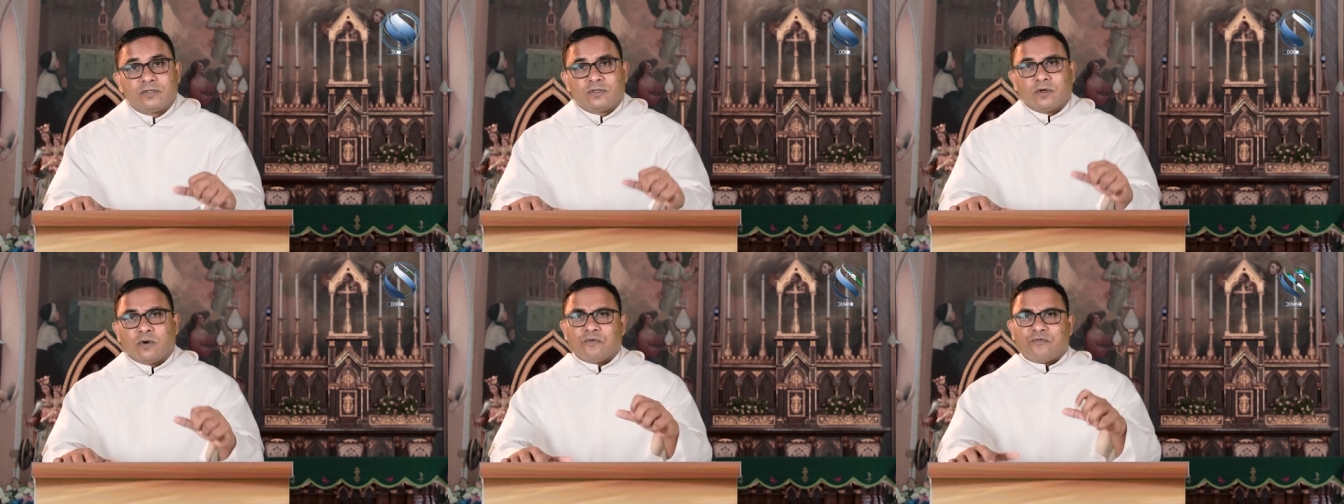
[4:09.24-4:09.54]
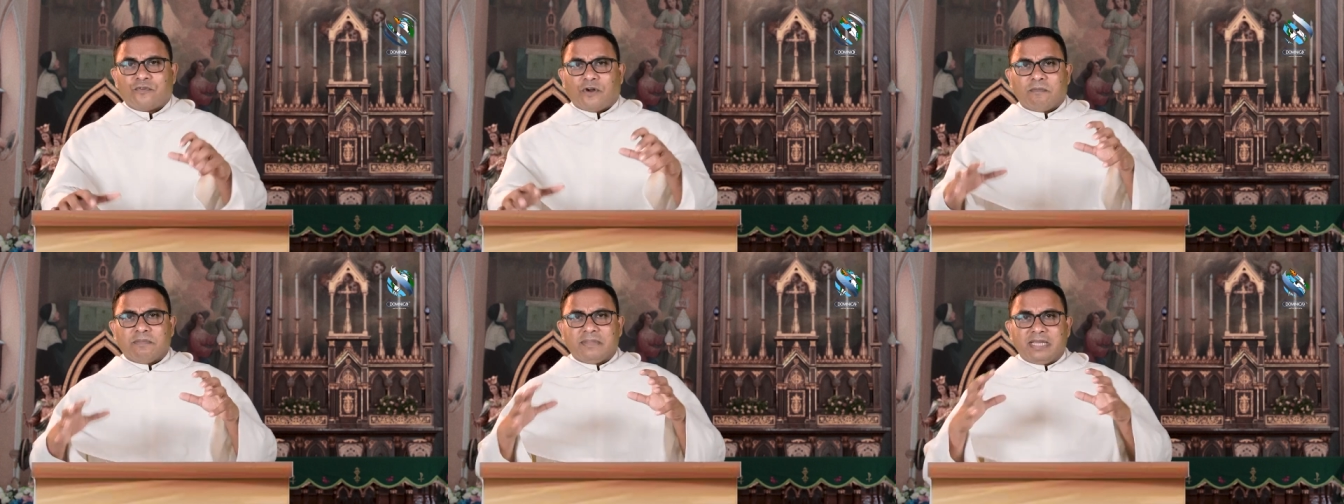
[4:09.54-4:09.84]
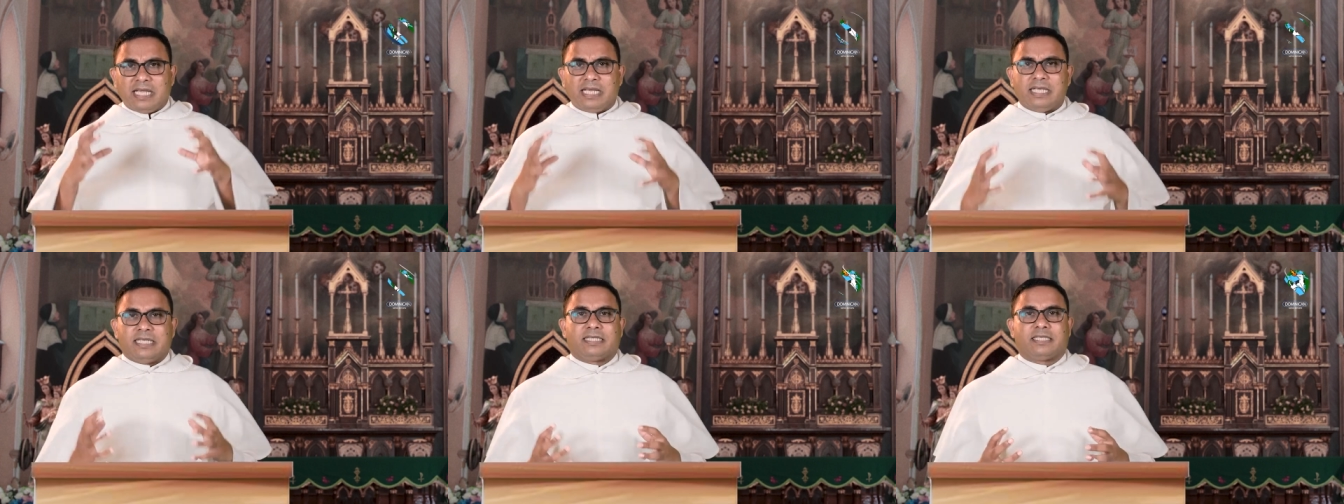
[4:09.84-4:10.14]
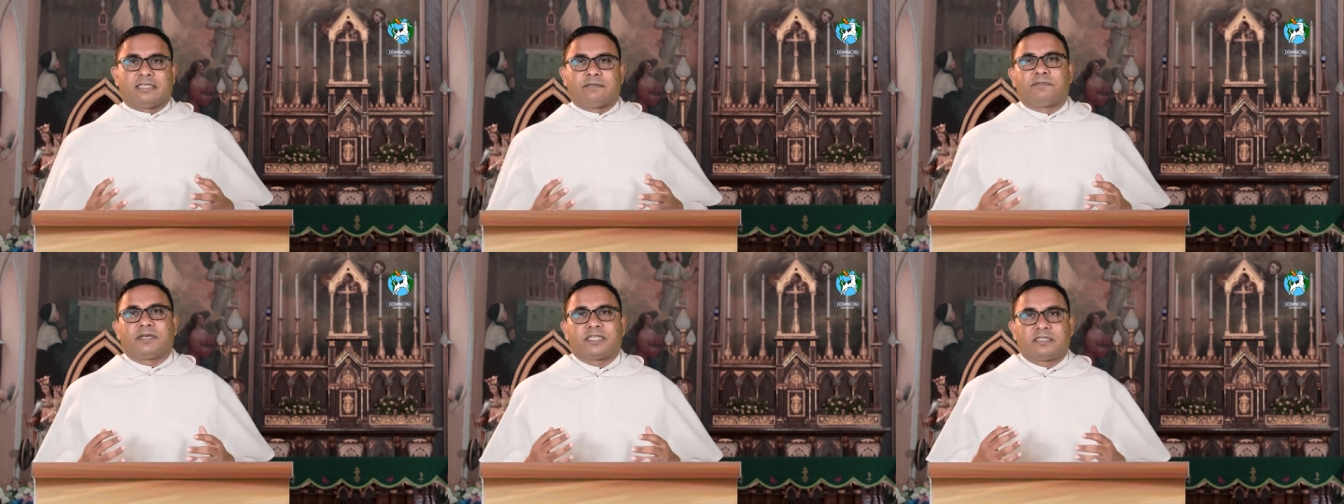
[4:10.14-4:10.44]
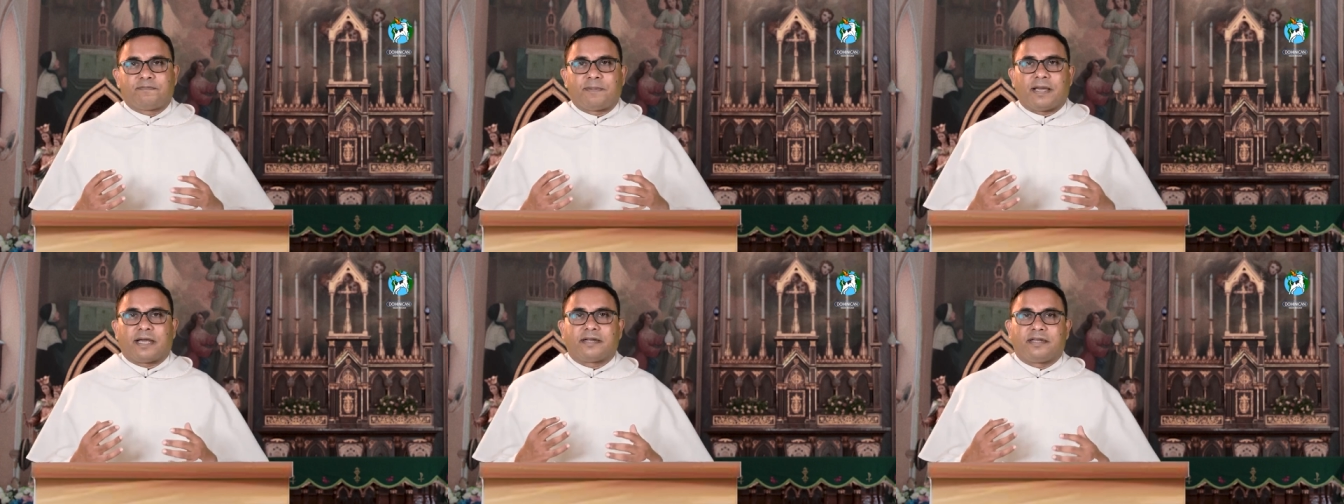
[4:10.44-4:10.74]
So from this
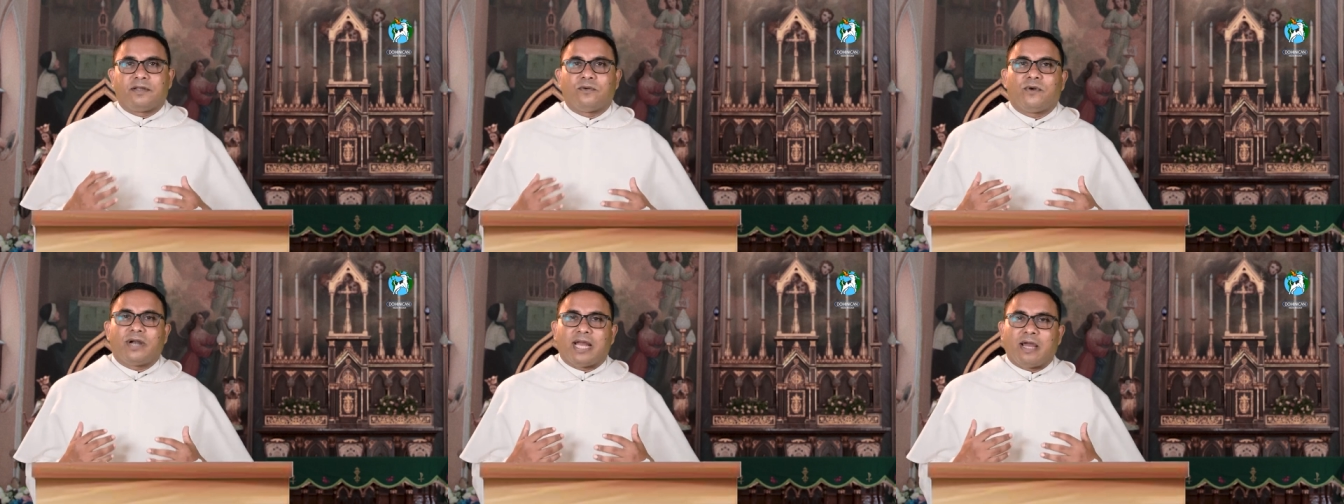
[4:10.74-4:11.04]
perspective,